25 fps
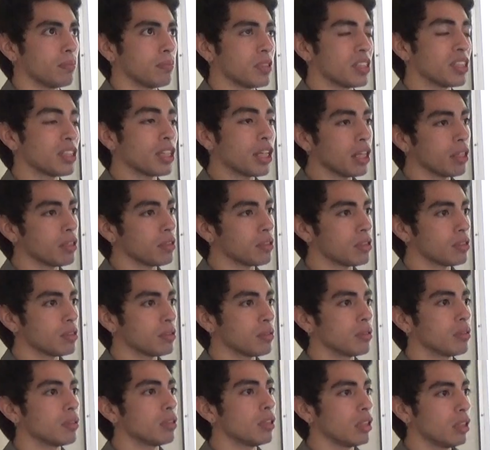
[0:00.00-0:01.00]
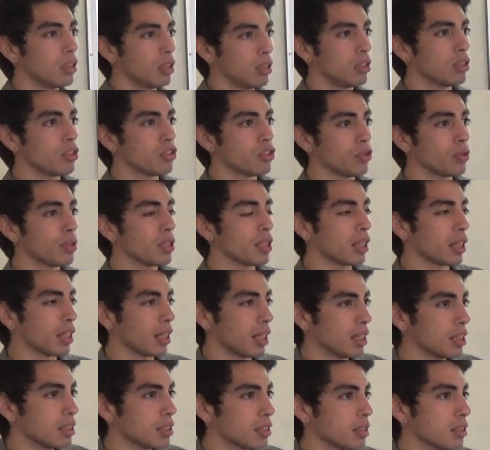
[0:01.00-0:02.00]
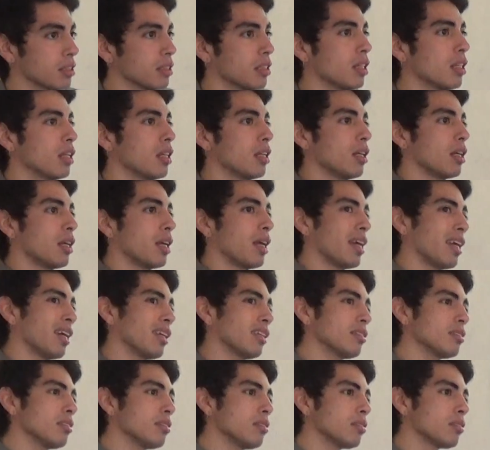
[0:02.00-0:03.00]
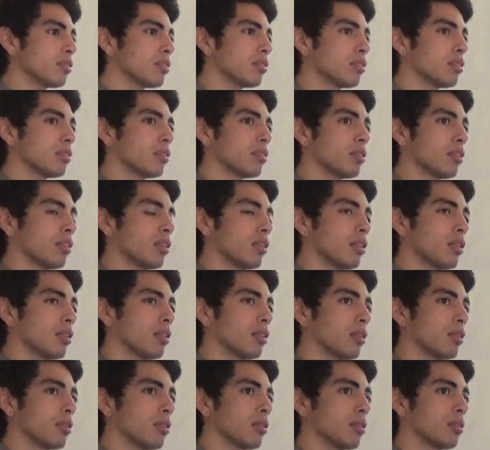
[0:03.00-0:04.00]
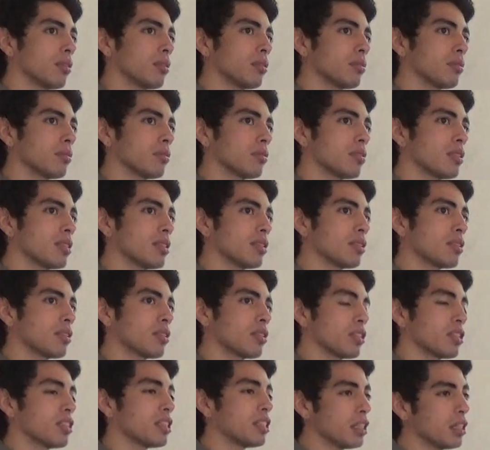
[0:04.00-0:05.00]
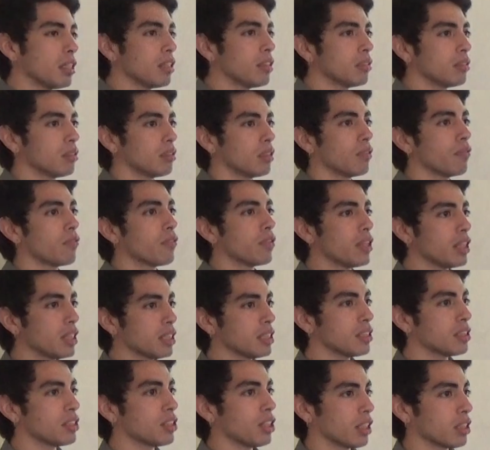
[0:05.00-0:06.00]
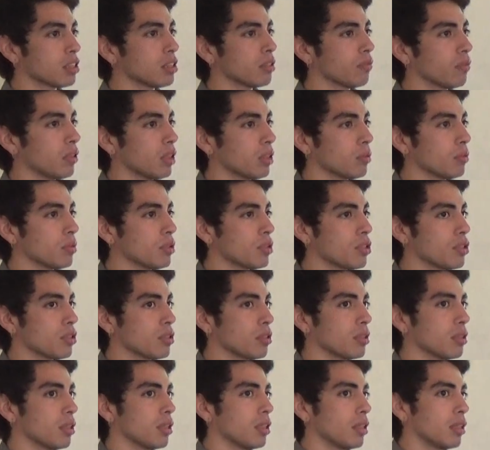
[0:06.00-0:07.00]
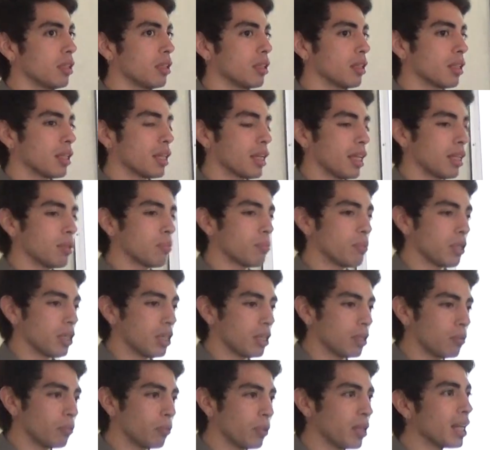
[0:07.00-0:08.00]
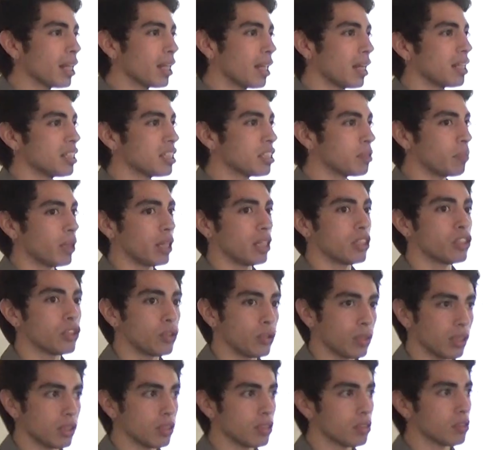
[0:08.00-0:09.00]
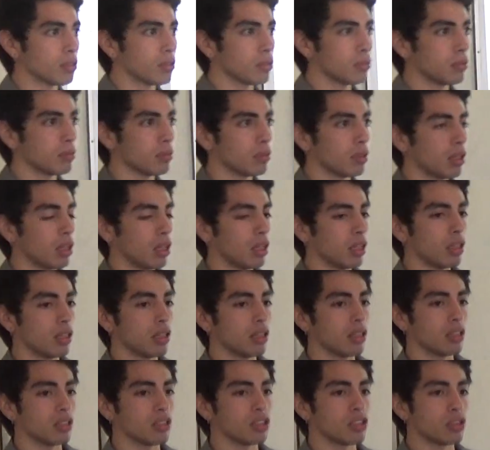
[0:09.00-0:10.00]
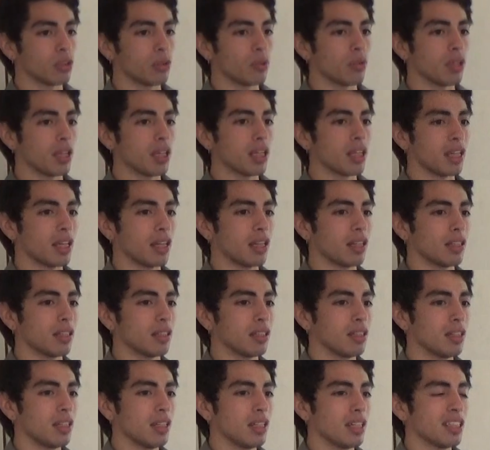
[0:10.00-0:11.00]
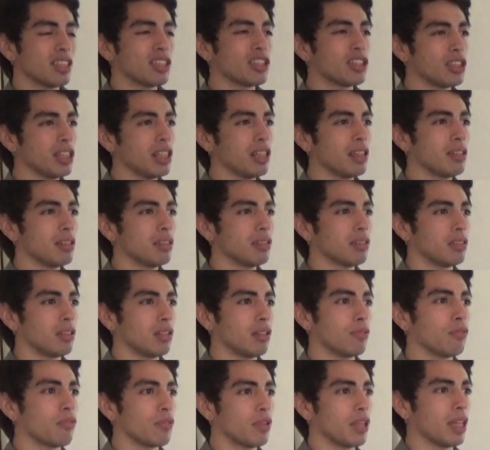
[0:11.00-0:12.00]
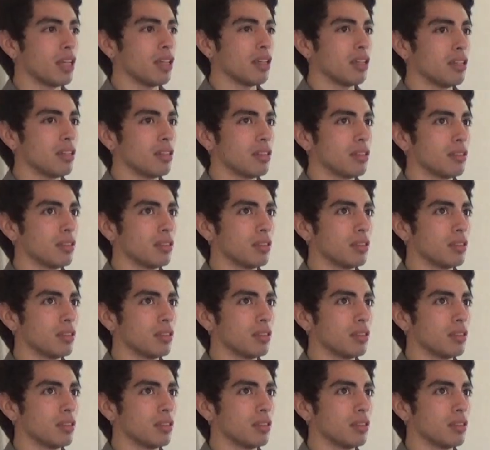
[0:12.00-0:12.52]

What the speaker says: skills during the class, and to see if these chunks of language can be realized by students so they can see if they